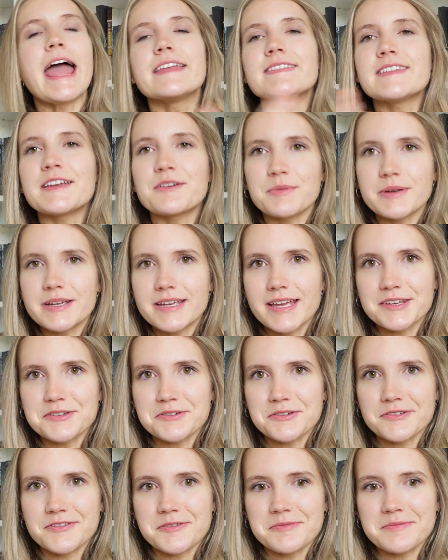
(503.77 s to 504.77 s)
And they
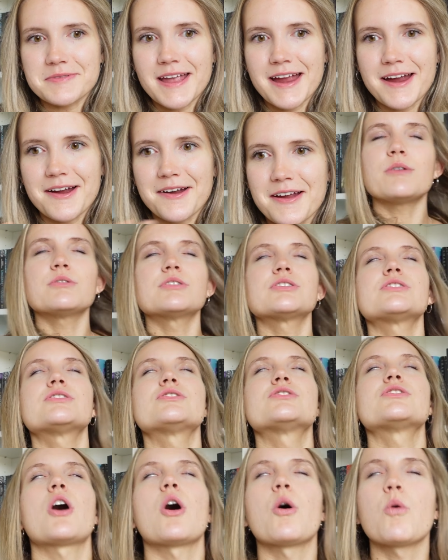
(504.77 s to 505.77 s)
rekindle from there. It was
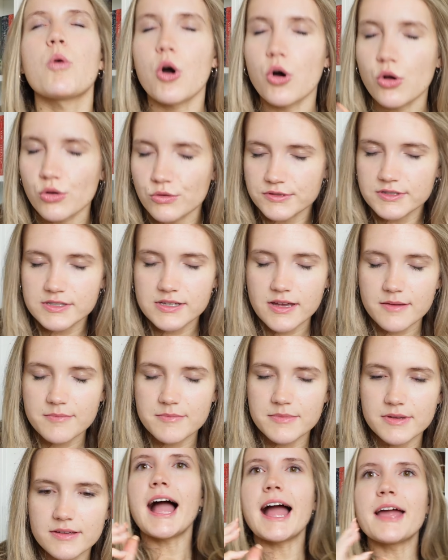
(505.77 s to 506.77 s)
so
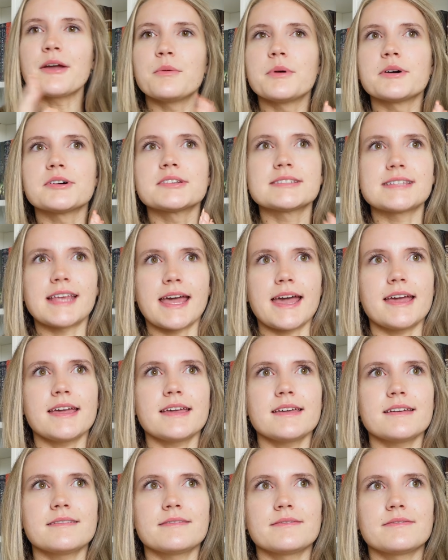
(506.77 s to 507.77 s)
wholesome. I will
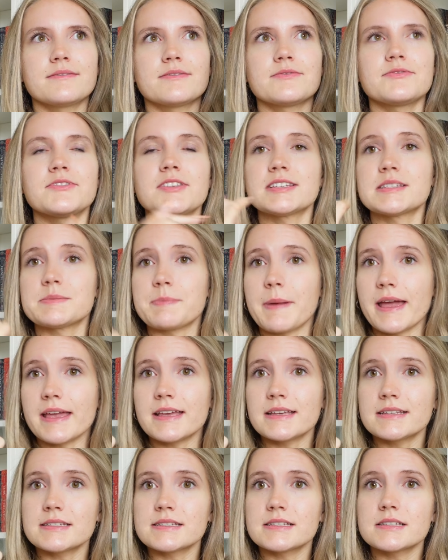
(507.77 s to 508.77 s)
say, the
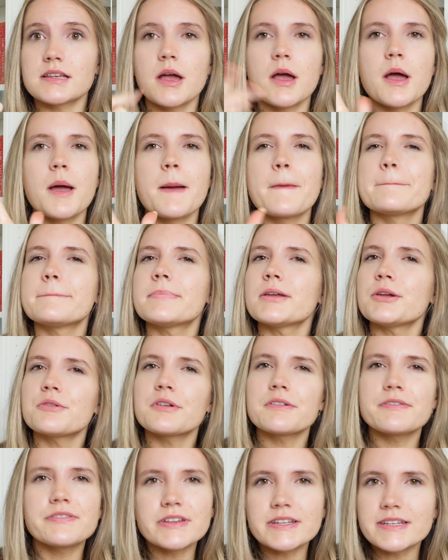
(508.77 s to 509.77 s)
spice,
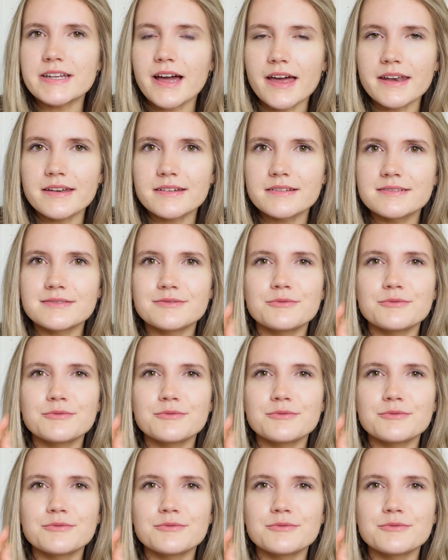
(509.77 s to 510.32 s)
beautifully done.